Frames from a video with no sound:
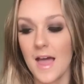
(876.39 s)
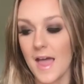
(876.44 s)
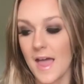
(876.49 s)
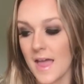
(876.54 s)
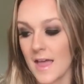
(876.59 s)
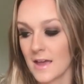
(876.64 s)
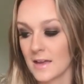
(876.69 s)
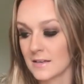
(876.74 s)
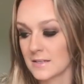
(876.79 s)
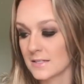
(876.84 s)

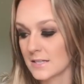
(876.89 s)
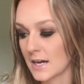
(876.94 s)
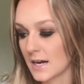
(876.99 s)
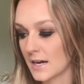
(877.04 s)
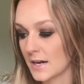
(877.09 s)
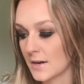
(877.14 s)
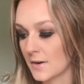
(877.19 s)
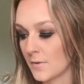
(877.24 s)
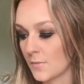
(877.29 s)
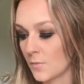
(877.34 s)
and
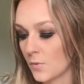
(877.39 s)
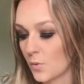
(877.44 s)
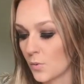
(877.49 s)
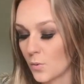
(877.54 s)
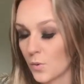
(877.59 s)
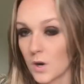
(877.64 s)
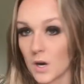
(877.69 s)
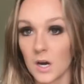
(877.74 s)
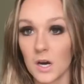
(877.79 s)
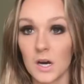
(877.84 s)

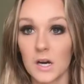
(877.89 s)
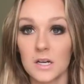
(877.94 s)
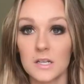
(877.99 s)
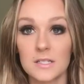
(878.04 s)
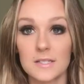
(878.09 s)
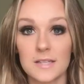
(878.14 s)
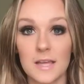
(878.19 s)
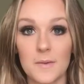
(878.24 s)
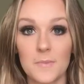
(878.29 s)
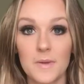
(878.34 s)
or
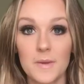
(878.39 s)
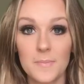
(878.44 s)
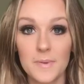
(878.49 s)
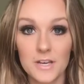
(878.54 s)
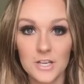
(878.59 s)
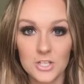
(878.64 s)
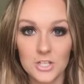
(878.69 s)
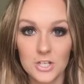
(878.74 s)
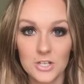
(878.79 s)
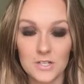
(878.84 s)
send me
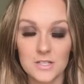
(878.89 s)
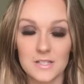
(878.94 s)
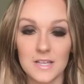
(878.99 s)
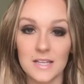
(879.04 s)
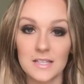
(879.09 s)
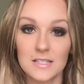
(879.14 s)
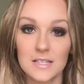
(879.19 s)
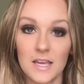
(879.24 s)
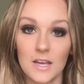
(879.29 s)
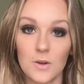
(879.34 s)
pictures.
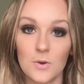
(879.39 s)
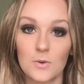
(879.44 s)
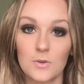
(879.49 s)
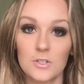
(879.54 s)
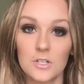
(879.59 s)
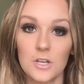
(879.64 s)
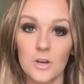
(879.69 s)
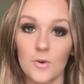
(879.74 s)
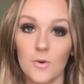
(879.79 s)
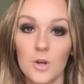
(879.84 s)
That's kind of cool
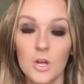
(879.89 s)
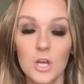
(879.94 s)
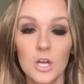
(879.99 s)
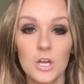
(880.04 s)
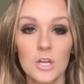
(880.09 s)
too.